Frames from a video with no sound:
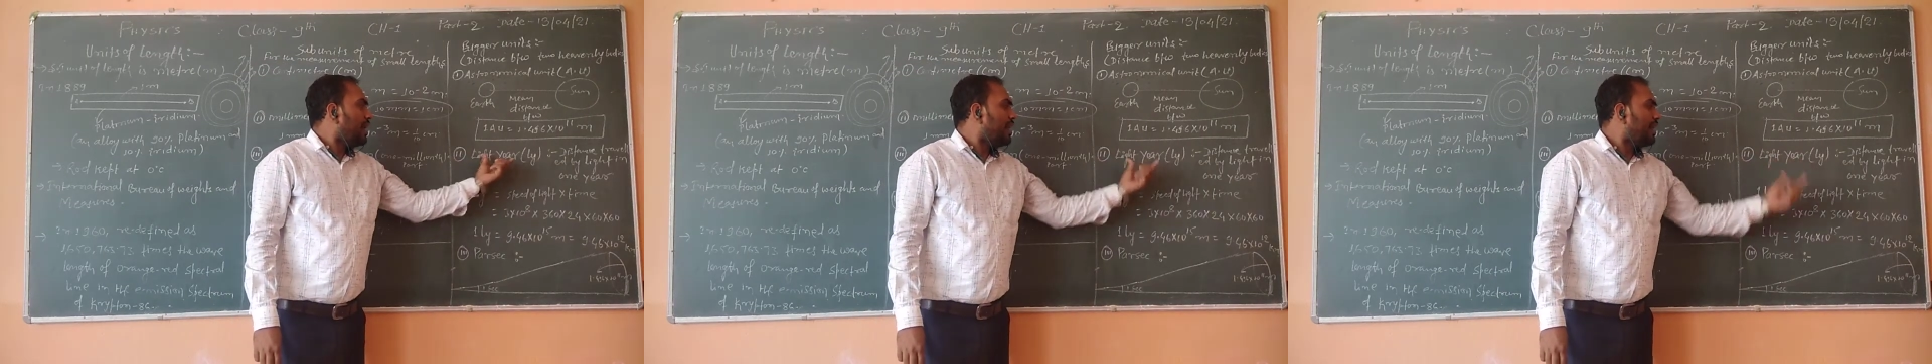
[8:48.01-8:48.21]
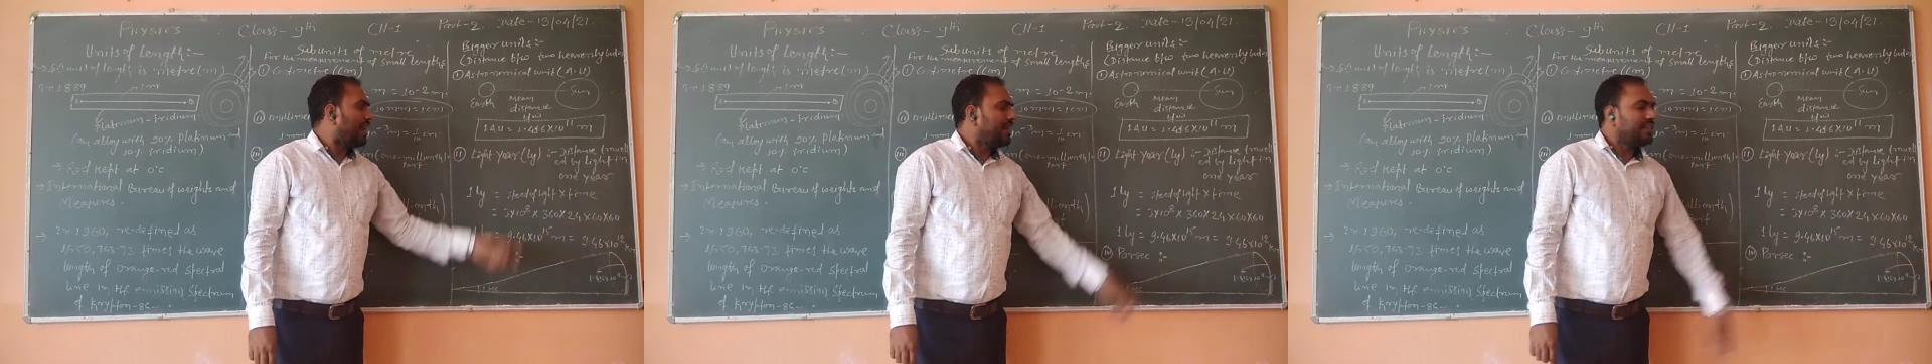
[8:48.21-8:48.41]

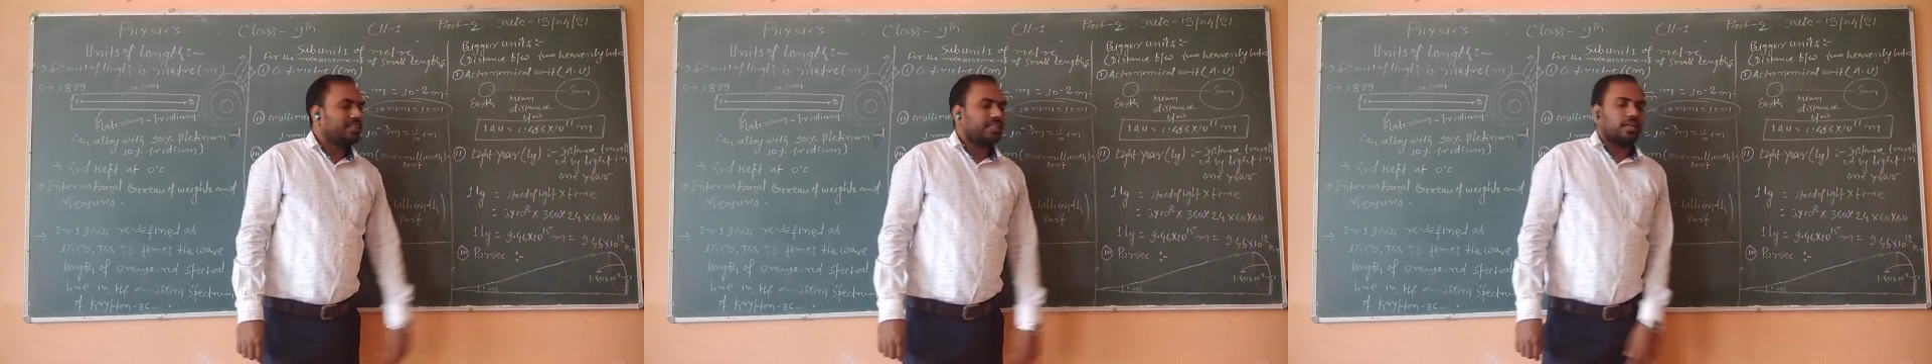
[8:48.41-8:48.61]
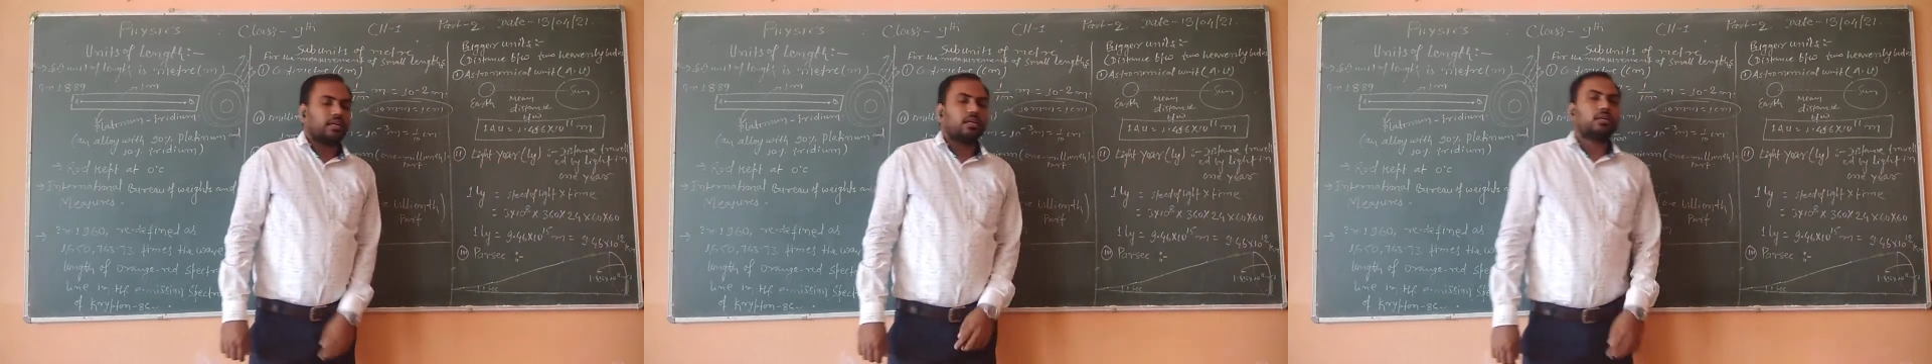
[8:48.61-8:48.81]
Light
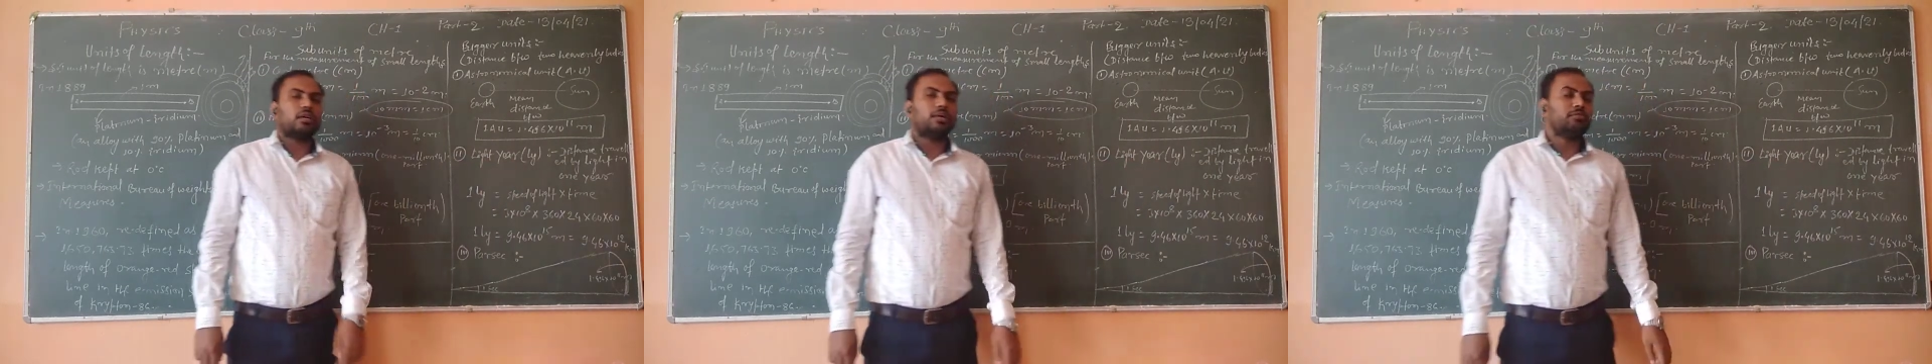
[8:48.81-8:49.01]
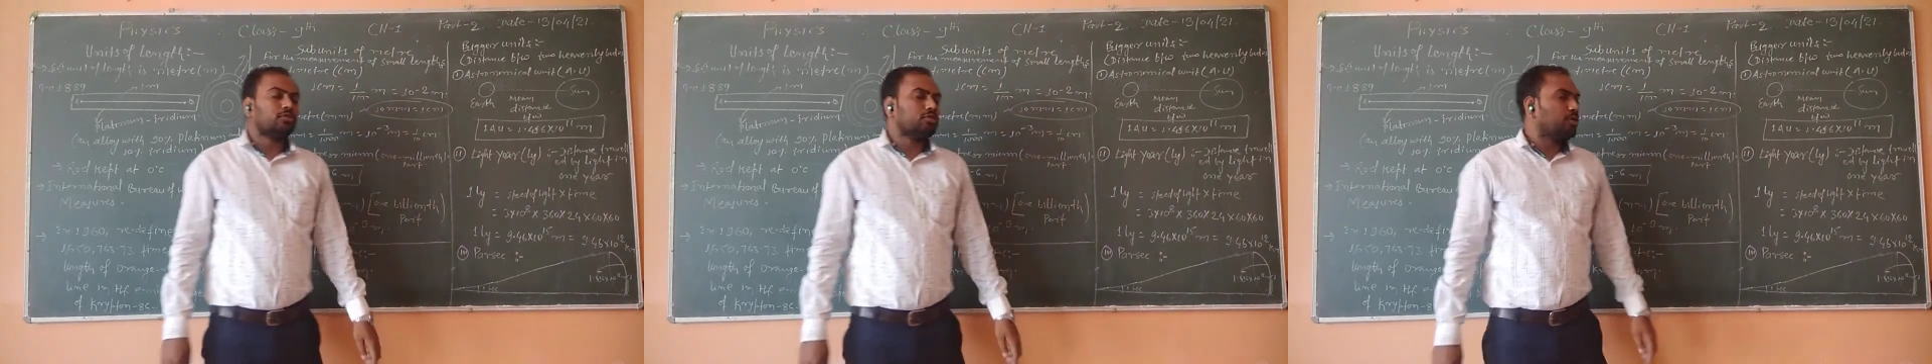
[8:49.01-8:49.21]
year.
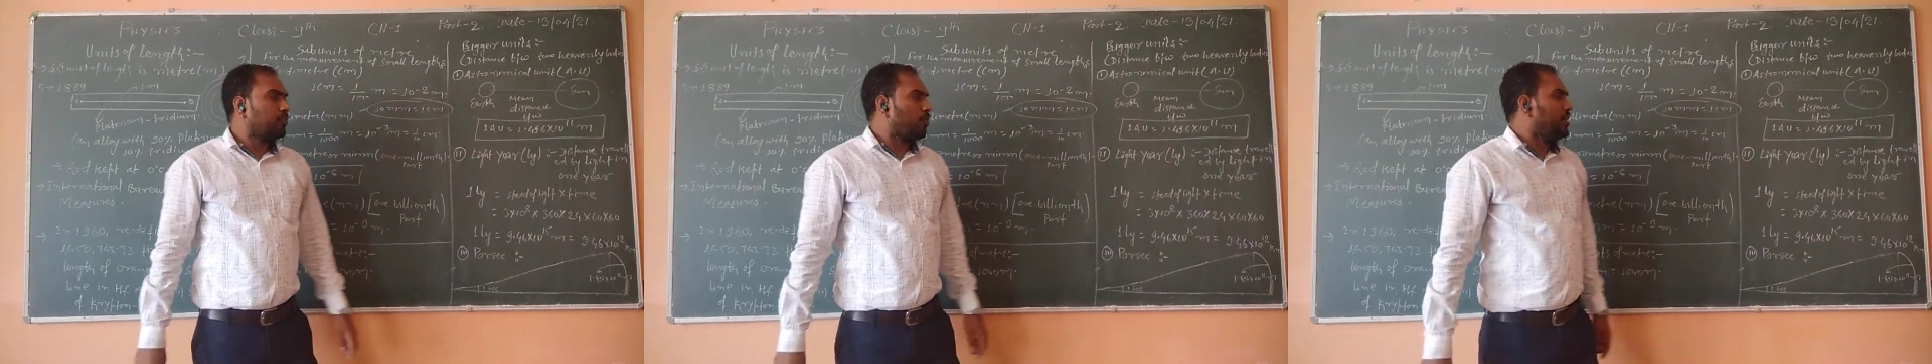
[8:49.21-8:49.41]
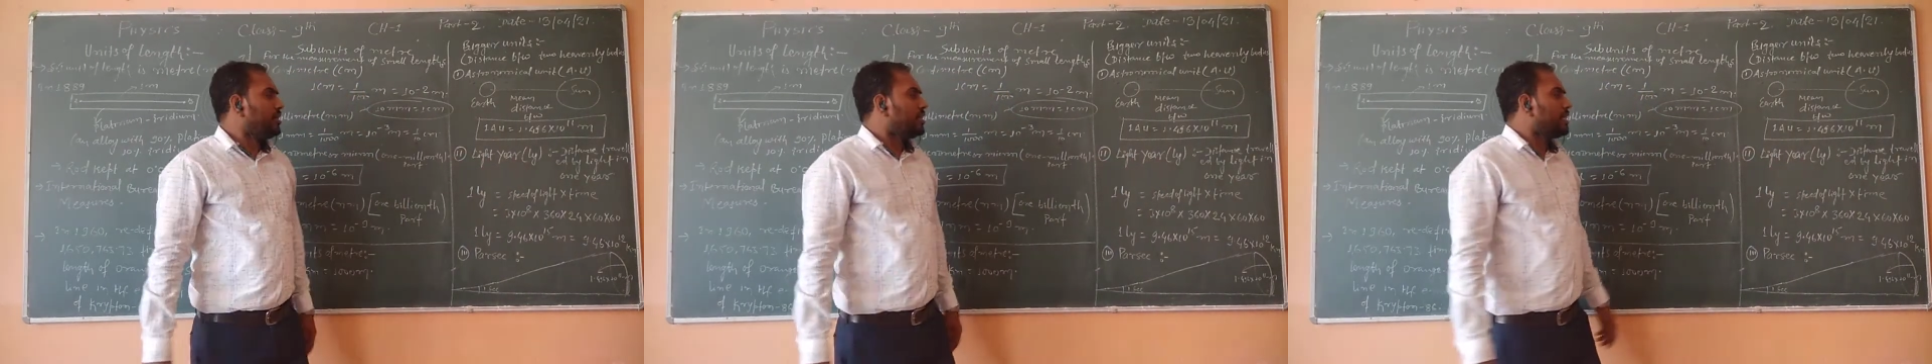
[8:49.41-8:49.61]
Come to the
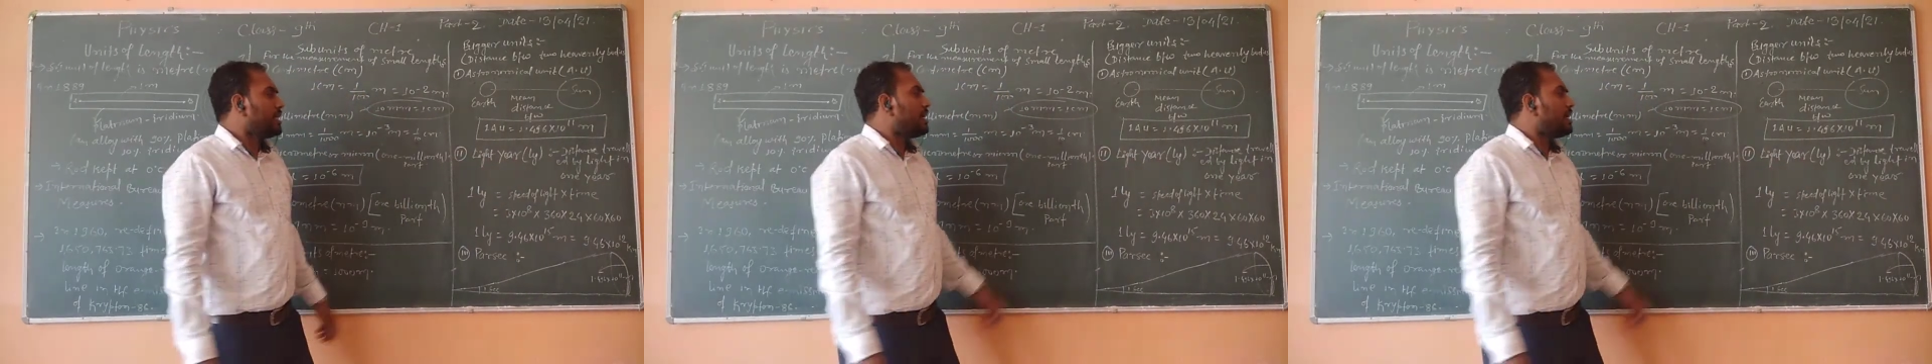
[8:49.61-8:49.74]
point.